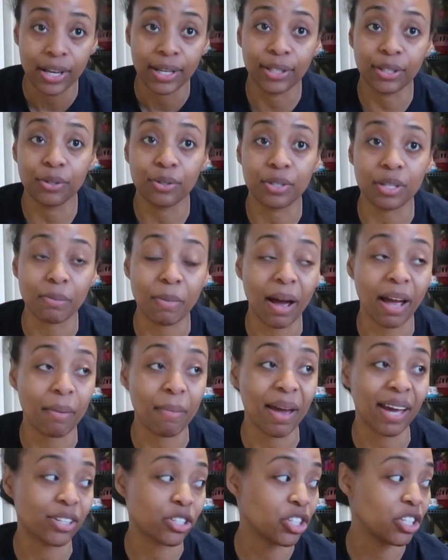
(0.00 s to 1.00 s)
using my
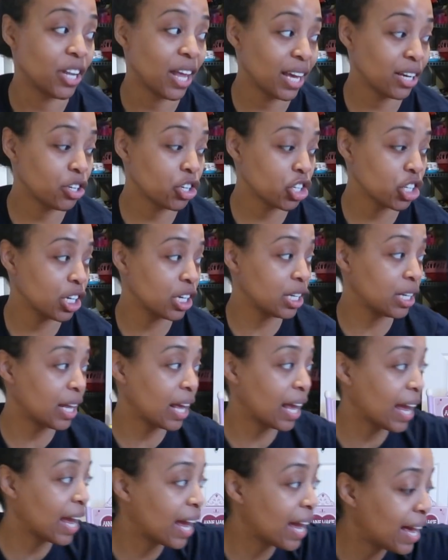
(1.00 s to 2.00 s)
imagination
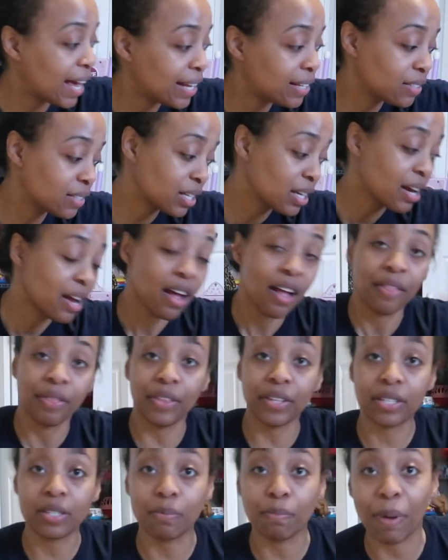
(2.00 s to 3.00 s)
and
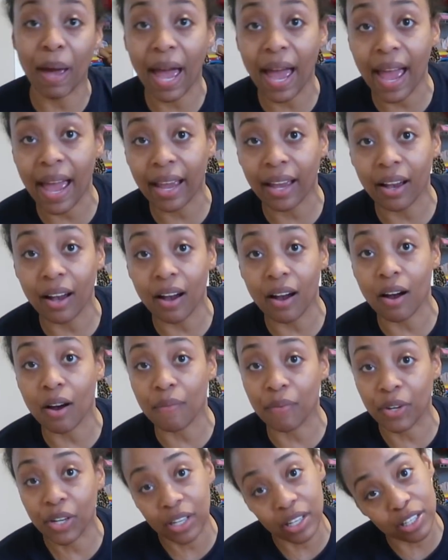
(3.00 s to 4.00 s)
this bag
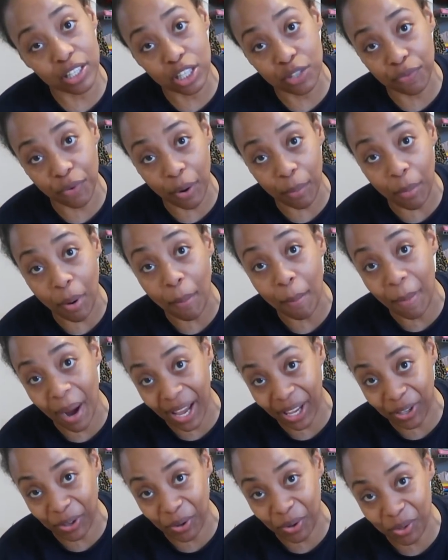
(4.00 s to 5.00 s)
of goodies from
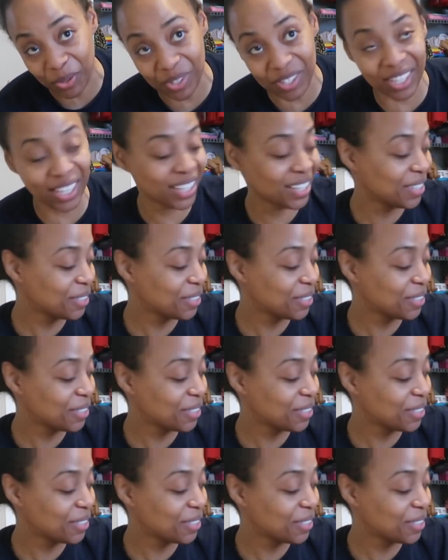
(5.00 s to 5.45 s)
Michaels.